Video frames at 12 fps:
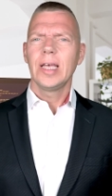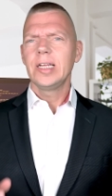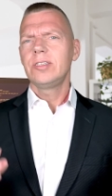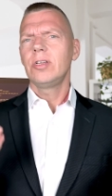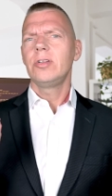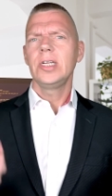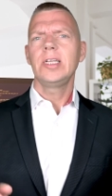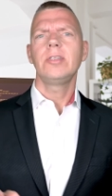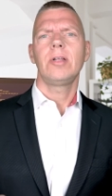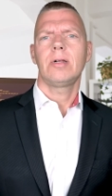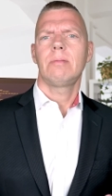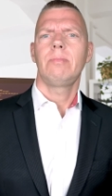It's the
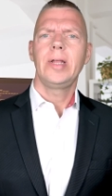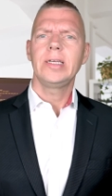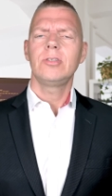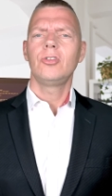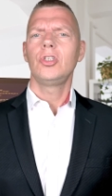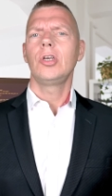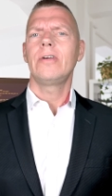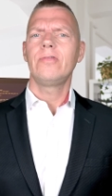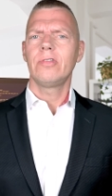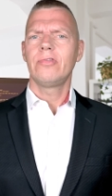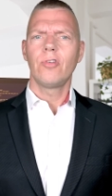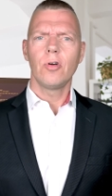digital complexity
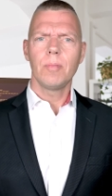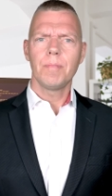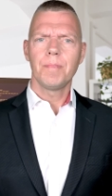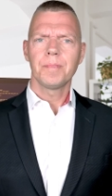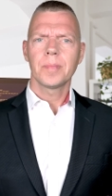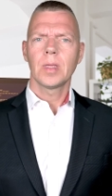of the firm.